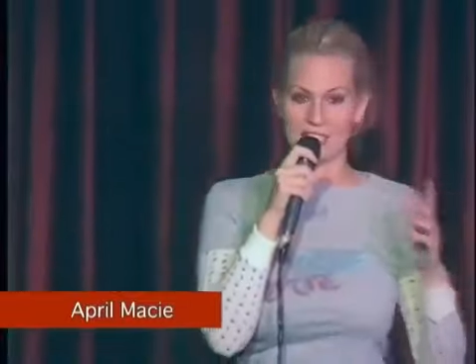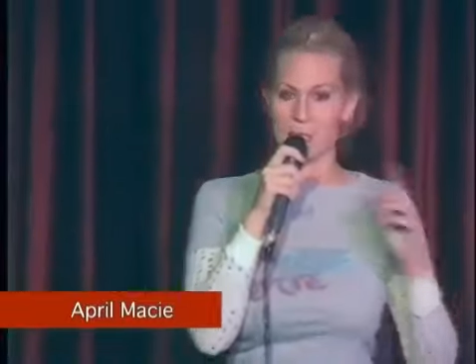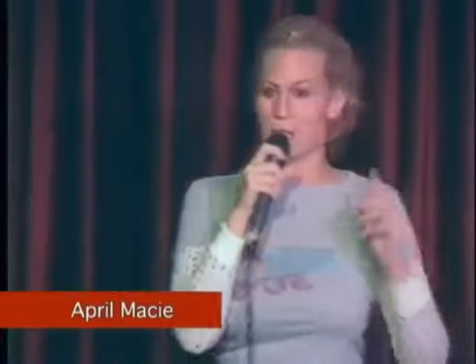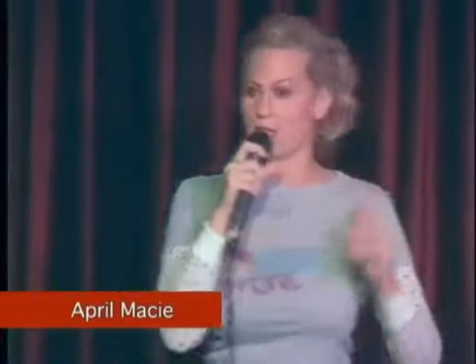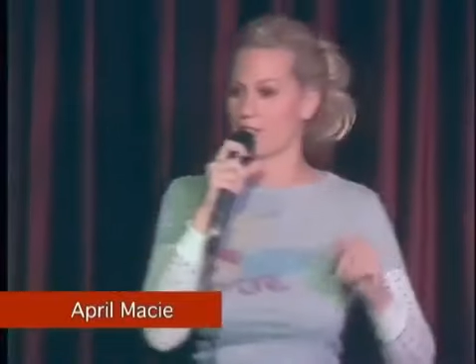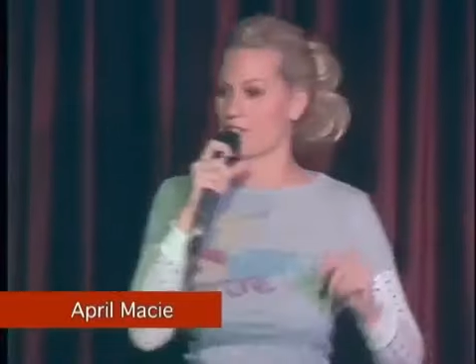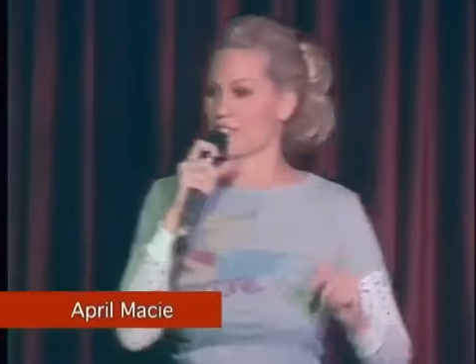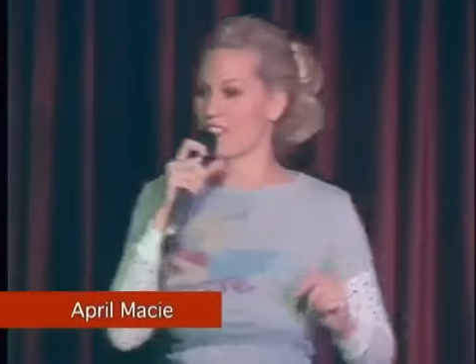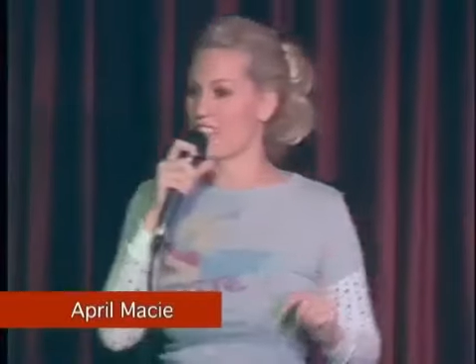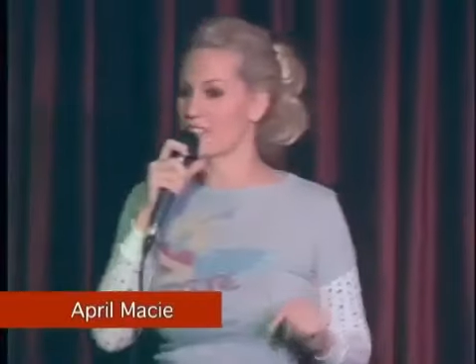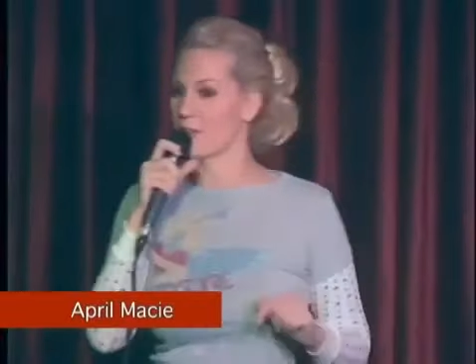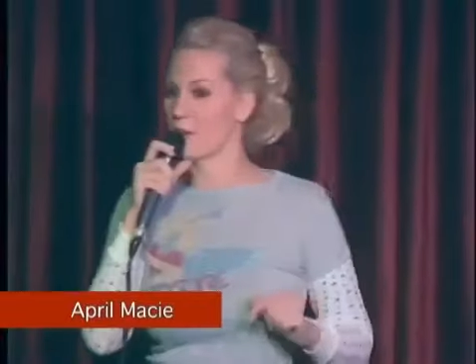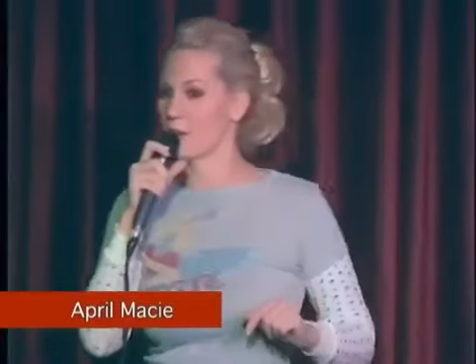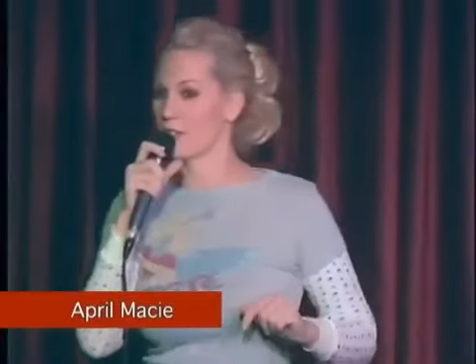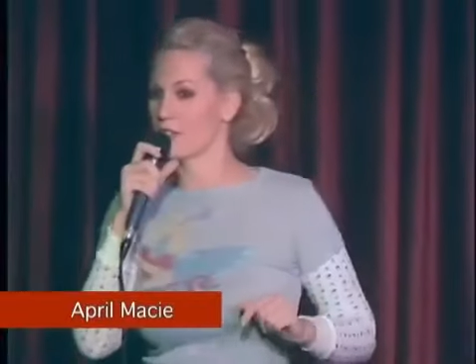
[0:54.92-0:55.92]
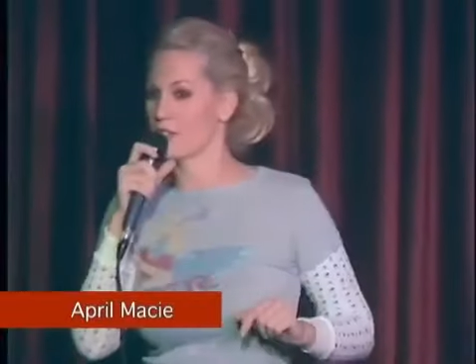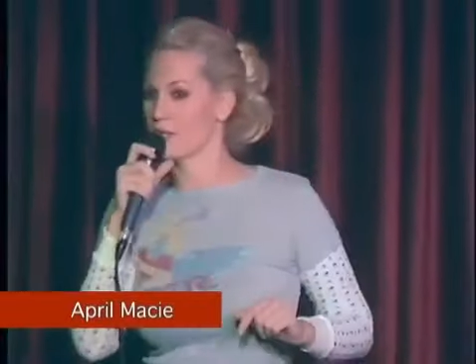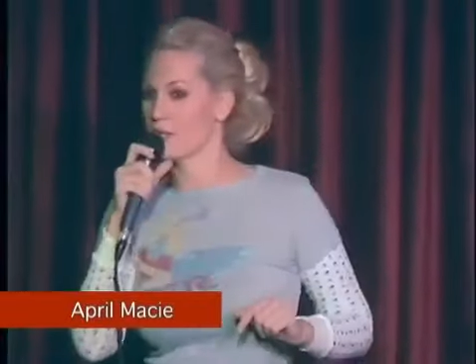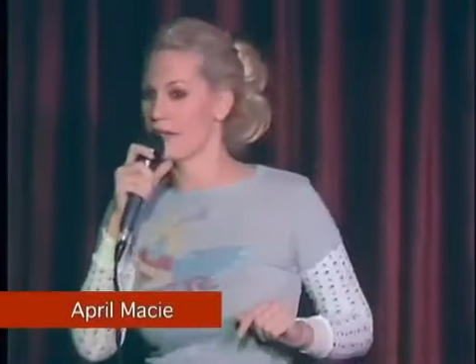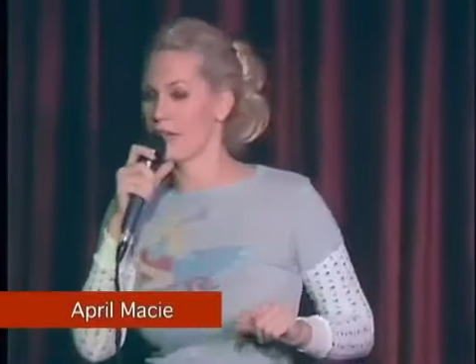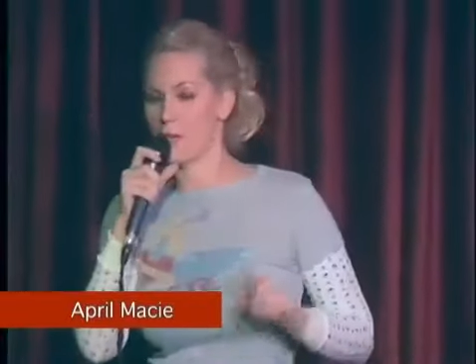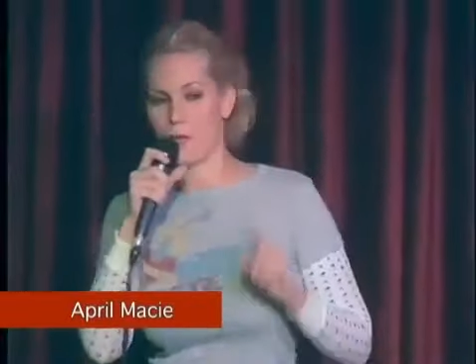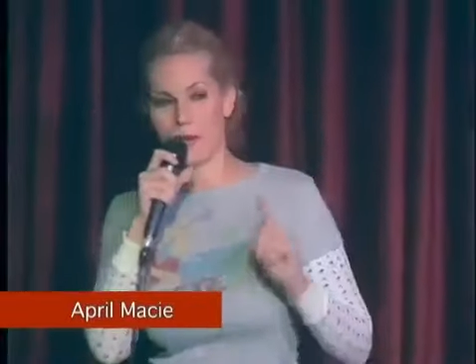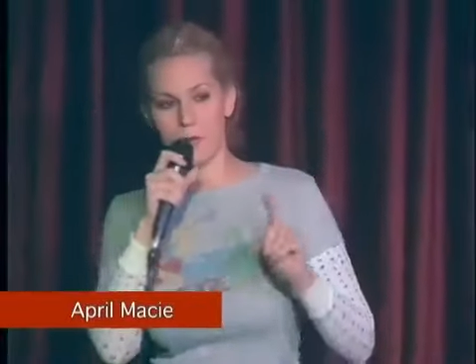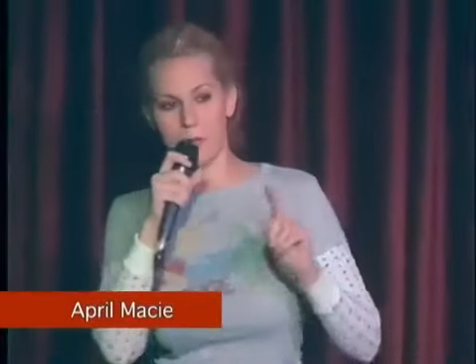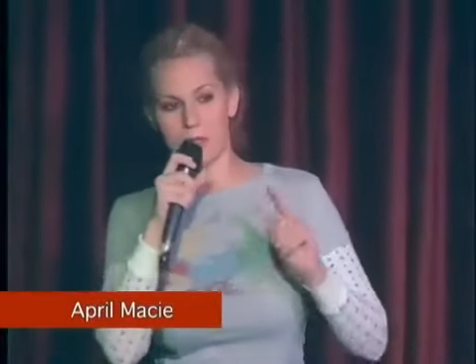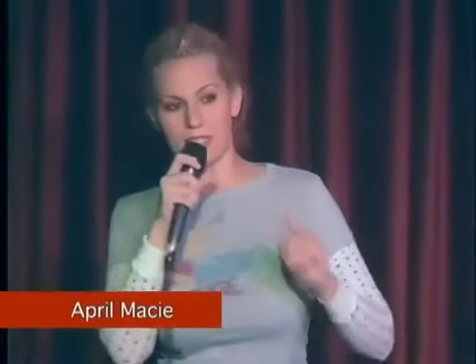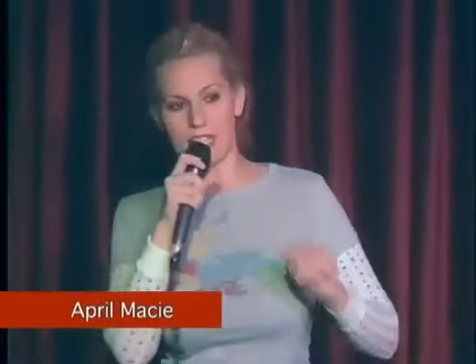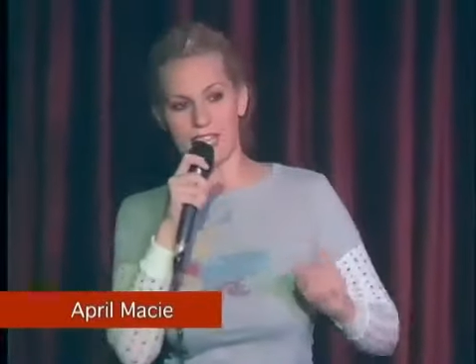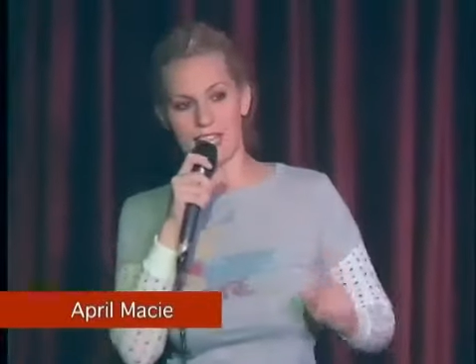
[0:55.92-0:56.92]
these bitches that tortured me, one
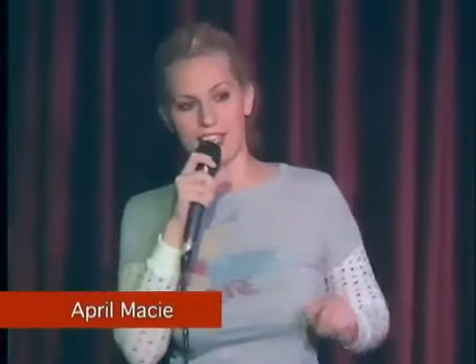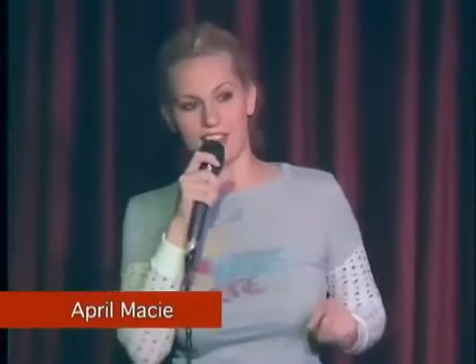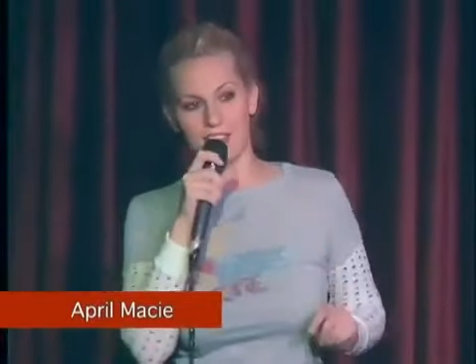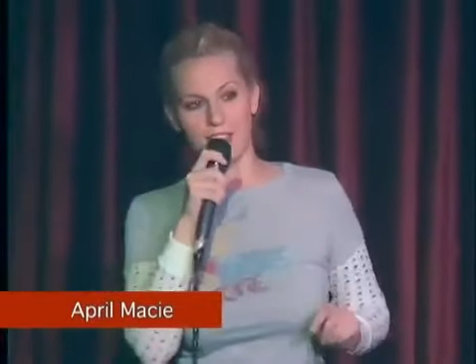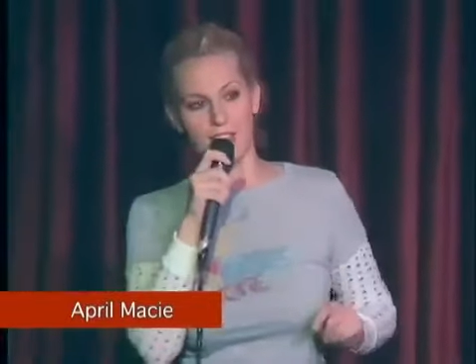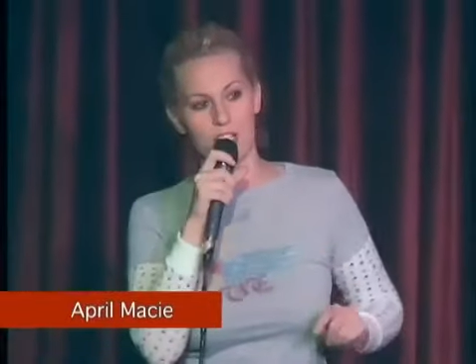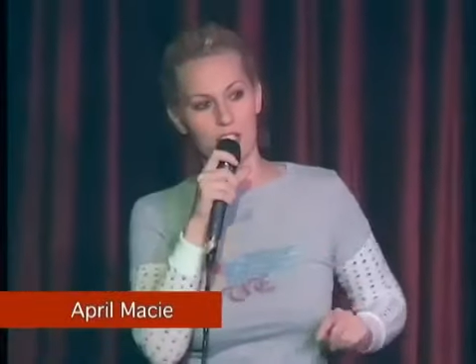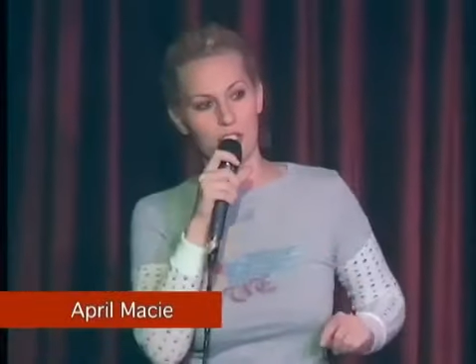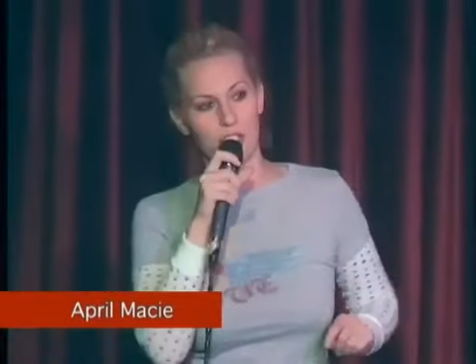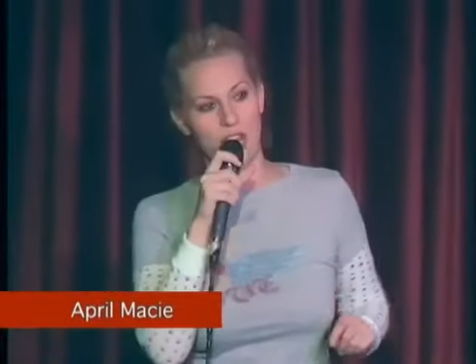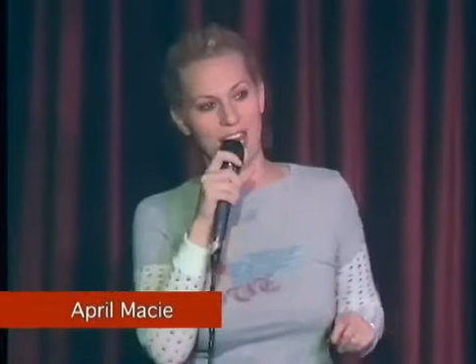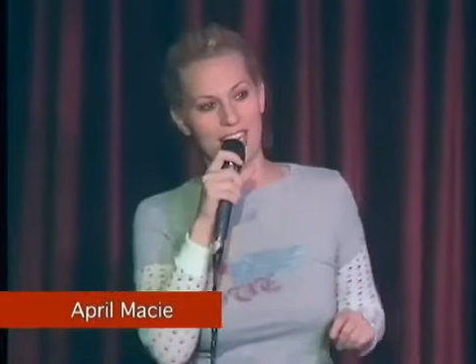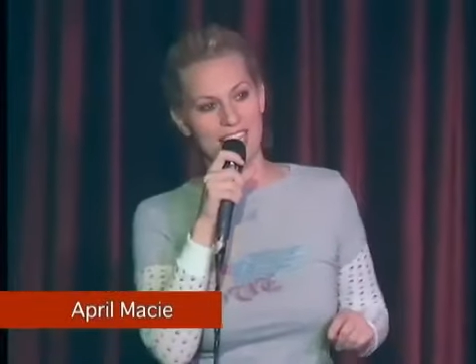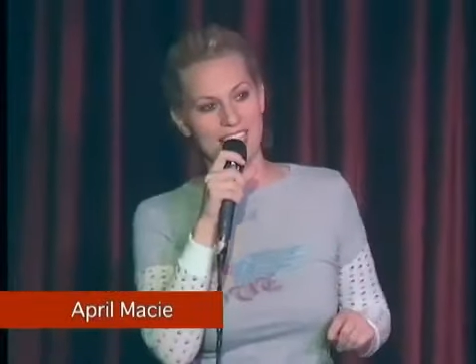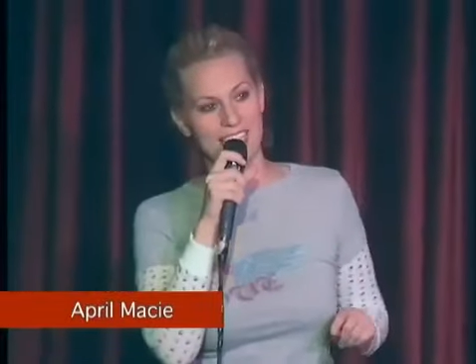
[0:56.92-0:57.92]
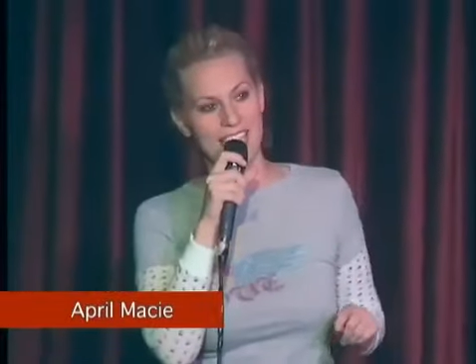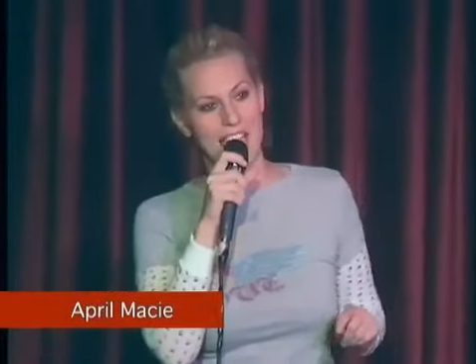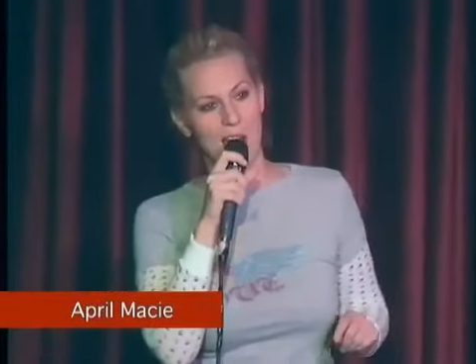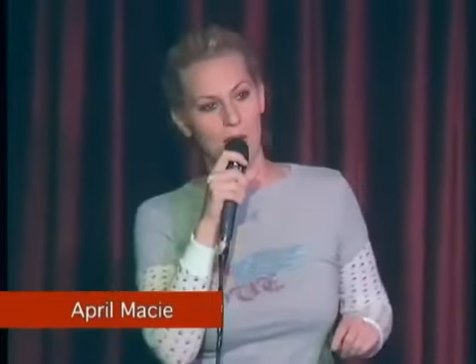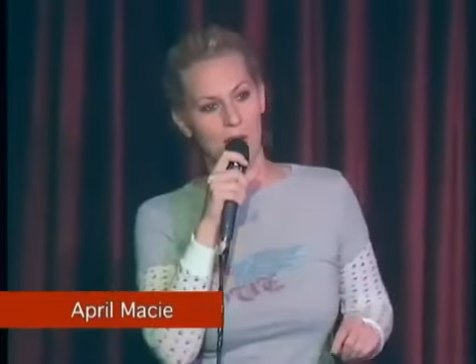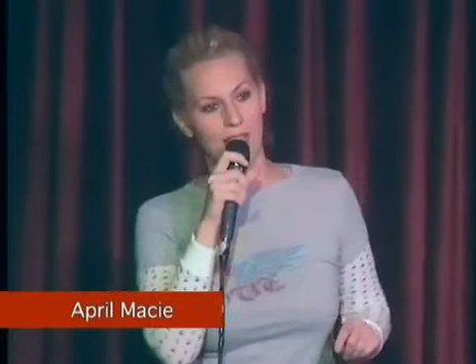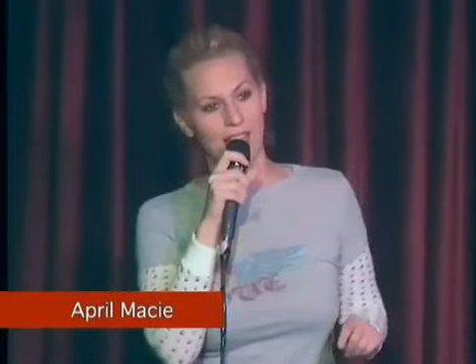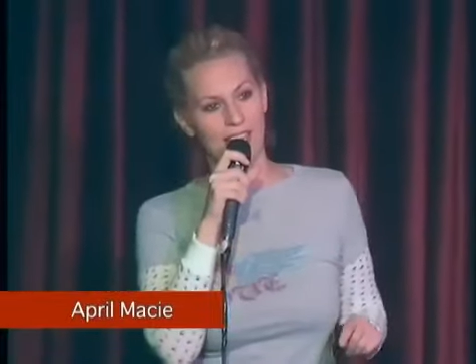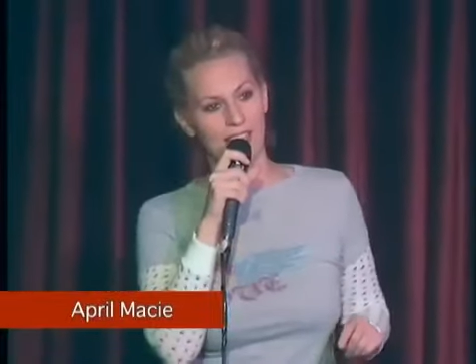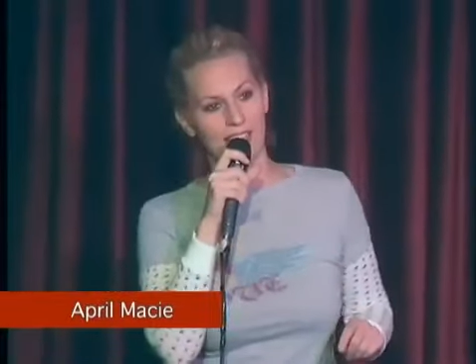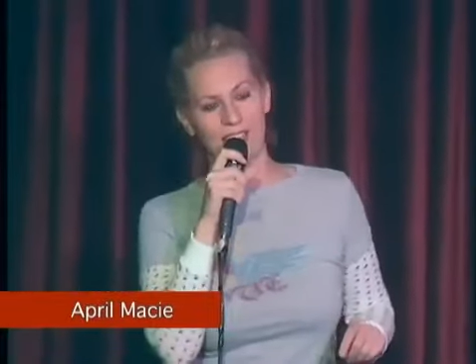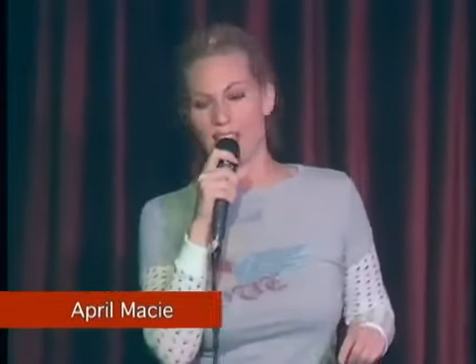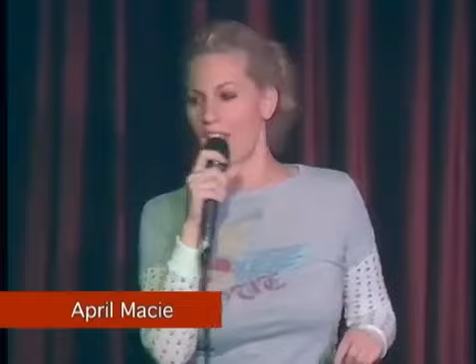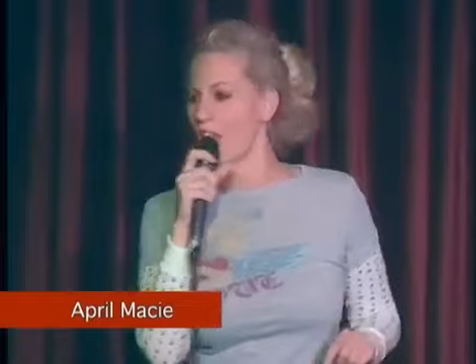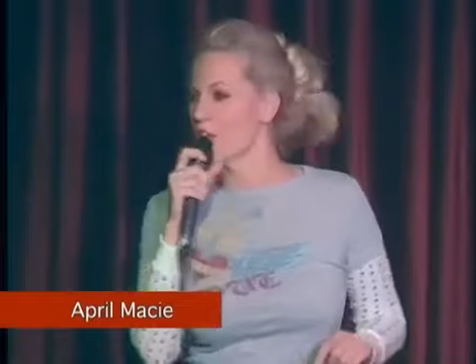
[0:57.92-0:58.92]
in particular, Jenny Dowling.